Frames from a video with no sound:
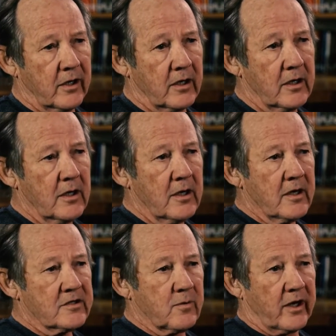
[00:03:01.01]
on
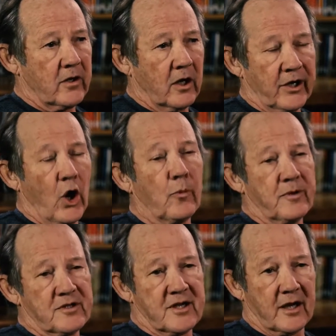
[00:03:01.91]
is what I call an
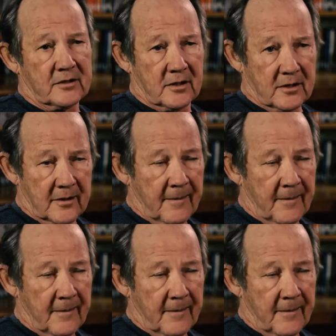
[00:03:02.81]
open sector.